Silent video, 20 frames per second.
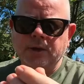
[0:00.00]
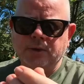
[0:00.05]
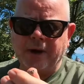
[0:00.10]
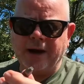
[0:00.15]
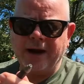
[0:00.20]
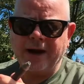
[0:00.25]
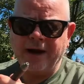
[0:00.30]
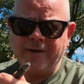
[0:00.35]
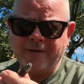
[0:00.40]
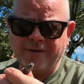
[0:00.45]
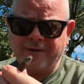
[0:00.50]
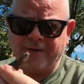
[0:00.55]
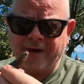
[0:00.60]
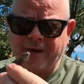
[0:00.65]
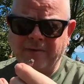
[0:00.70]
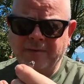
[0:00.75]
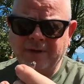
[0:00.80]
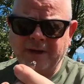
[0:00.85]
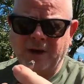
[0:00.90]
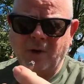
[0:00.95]
So I have
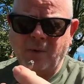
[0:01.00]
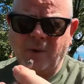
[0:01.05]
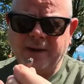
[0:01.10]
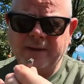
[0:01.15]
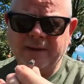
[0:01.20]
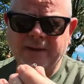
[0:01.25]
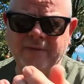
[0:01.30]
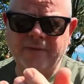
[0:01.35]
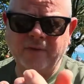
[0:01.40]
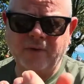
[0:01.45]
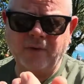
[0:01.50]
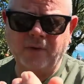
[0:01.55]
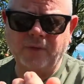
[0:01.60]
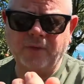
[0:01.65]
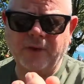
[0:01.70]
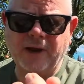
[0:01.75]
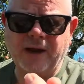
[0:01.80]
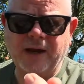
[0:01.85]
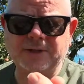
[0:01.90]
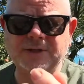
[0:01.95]
found it quite
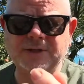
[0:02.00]
difficult to